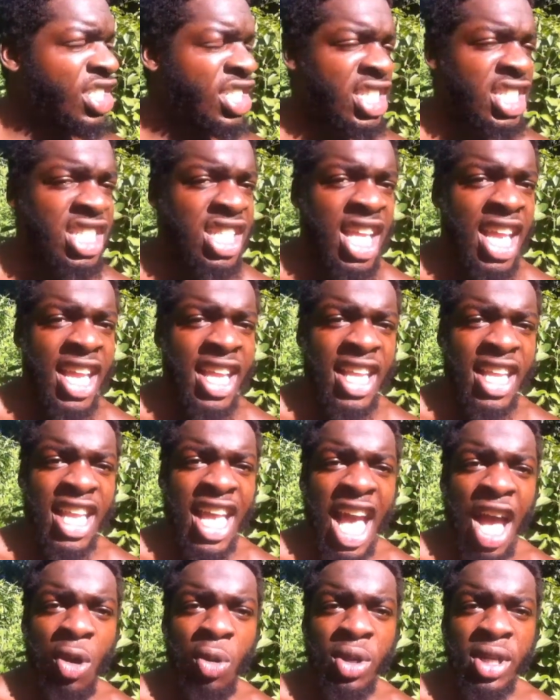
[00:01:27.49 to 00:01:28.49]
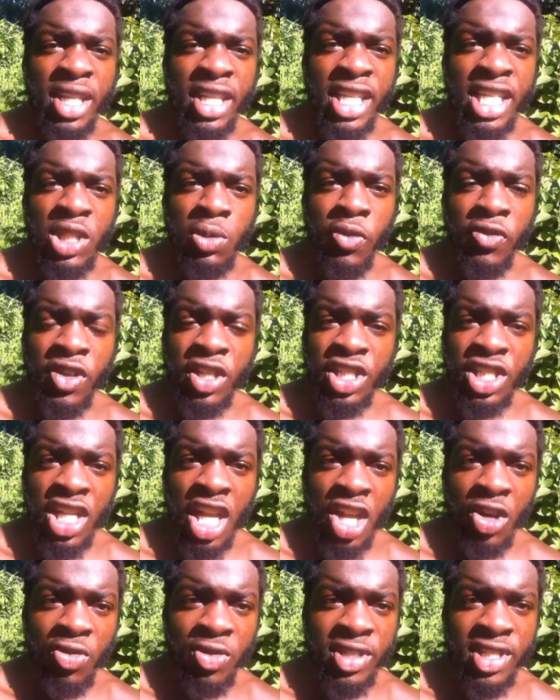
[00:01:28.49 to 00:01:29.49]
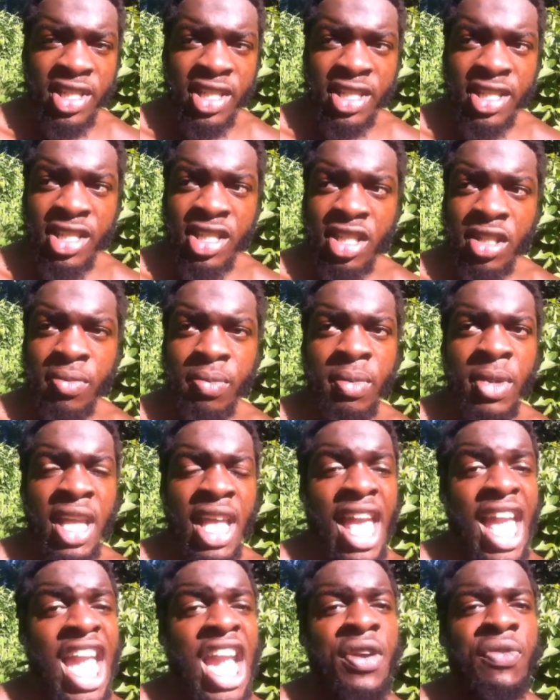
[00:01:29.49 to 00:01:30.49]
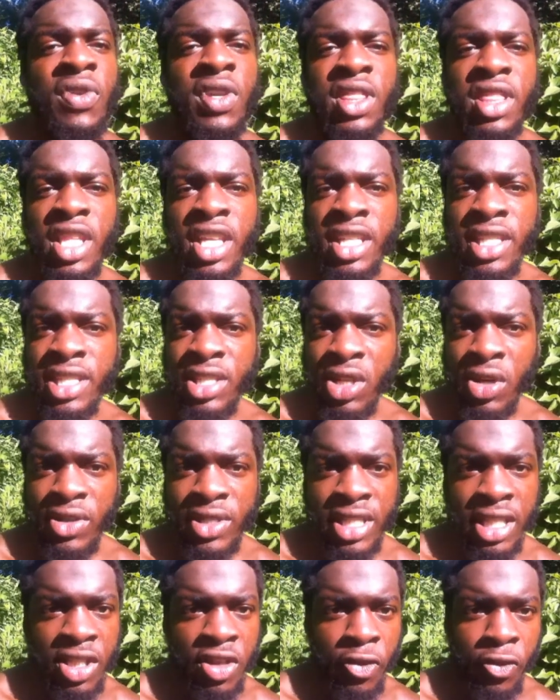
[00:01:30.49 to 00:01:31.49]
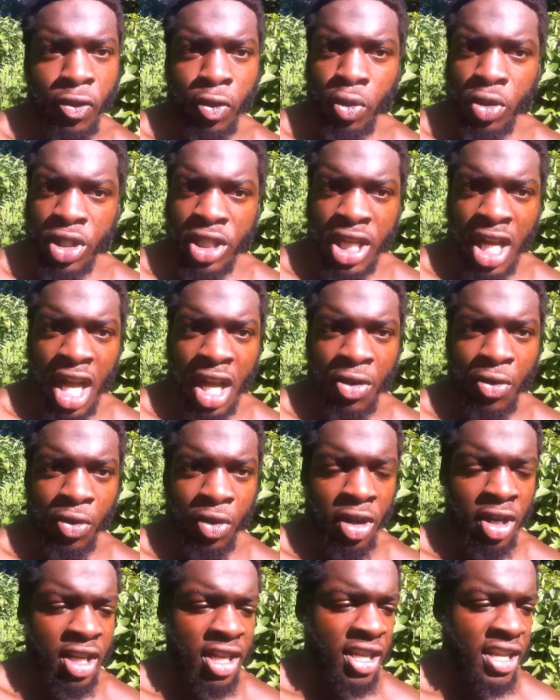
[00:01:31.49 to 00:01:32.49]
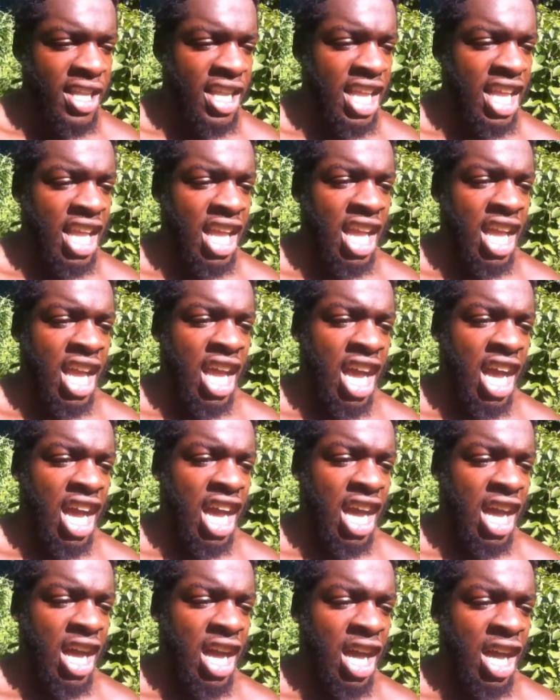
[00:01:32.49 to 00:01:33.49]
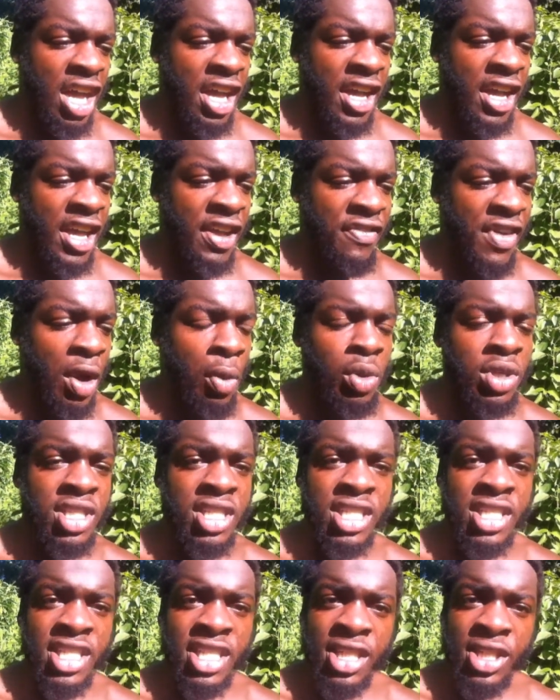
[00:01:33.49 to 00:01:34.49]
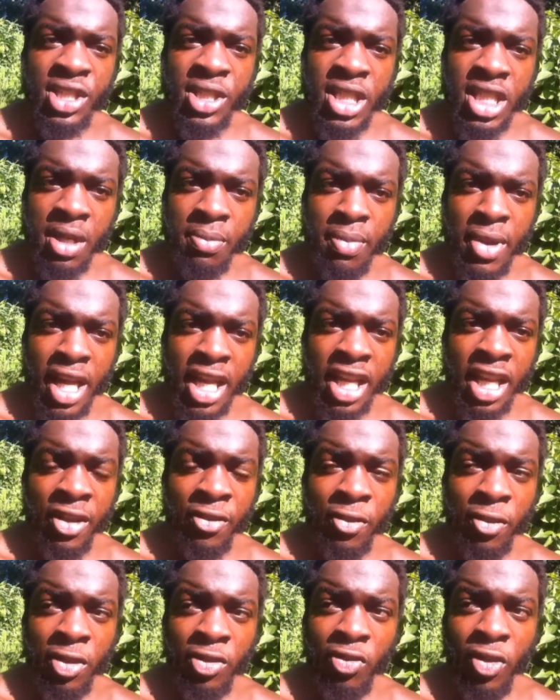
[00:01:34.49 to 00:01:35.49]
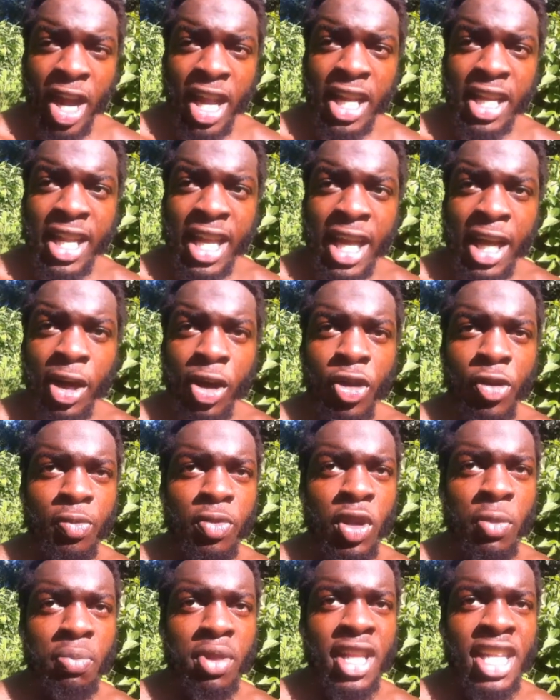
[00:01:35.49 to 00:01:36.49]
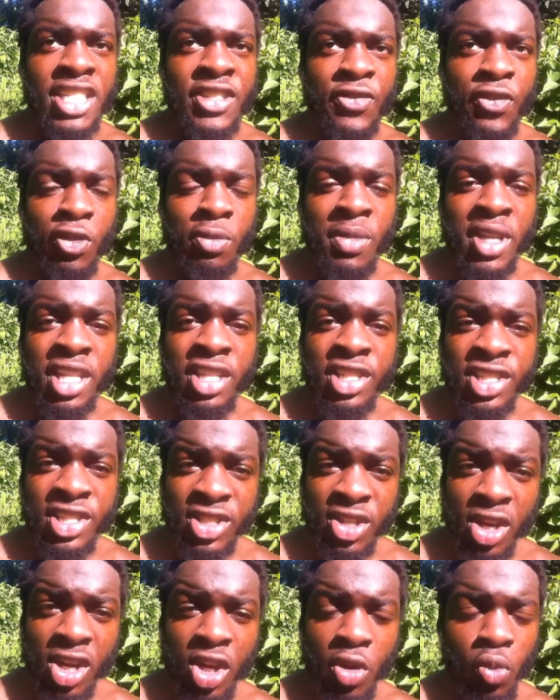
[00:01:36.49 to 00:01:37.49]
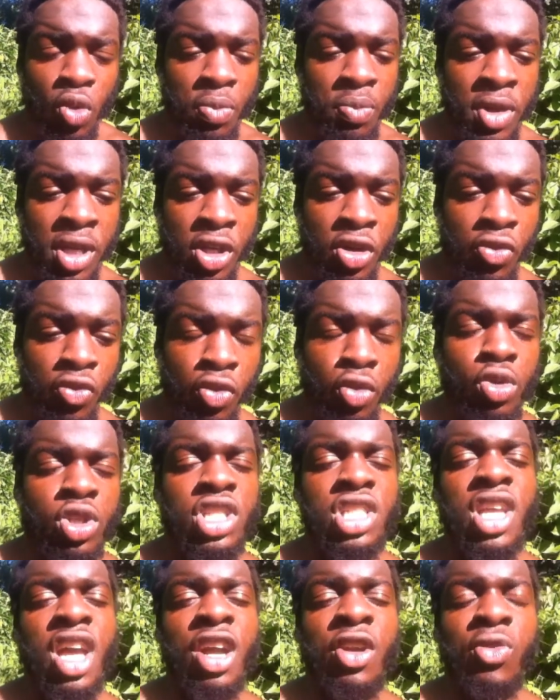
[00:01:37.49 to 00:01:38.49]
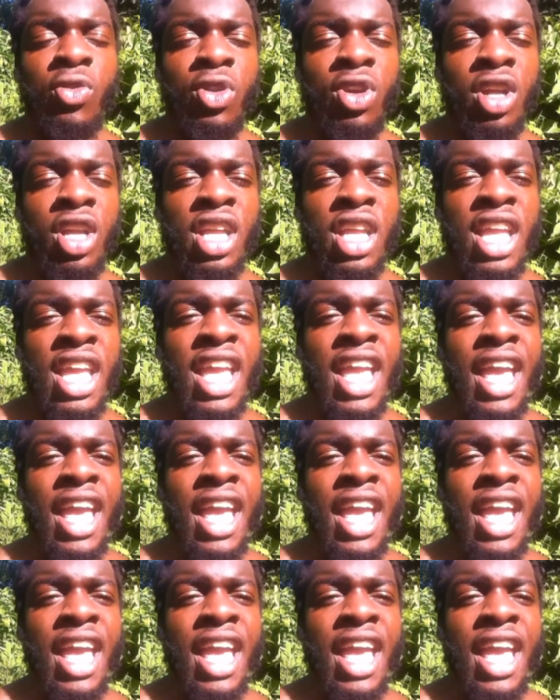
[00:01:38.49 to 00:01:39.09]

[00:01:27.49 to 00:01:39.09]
Just like how it is with the chakra system, everything starts at the root chakra. If I was to teach somebody right now, the place for me to start would be the root chakra,